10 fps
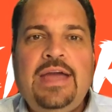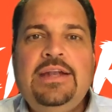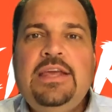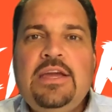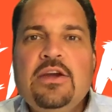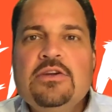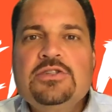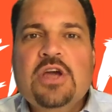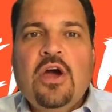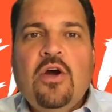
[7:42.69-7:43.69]
and
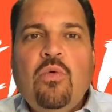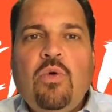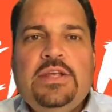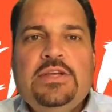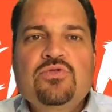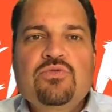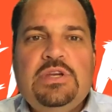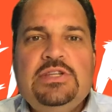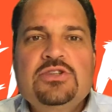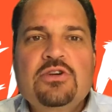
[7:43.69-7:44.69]
here's what his
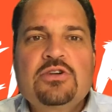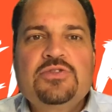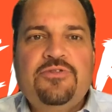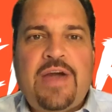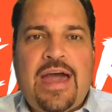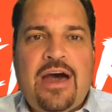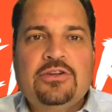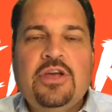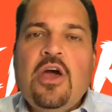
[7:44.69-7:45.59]
research found.